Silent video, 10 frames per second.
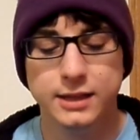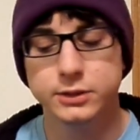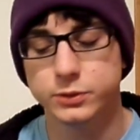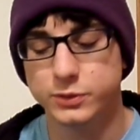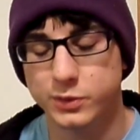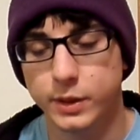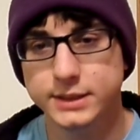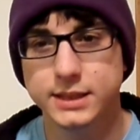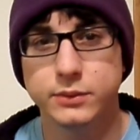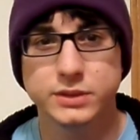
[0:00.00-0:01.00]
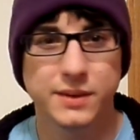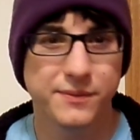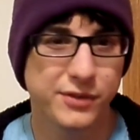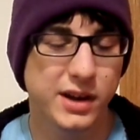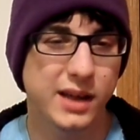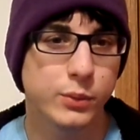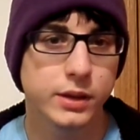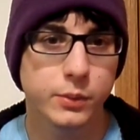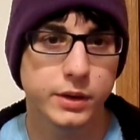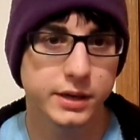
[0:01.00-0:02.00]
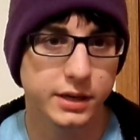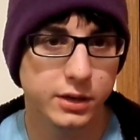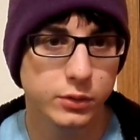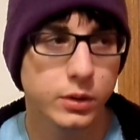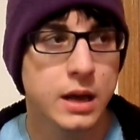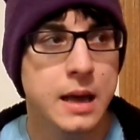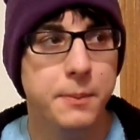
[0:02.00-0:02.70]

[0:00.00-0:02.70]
This was requested. It was something fun I really wanted to do,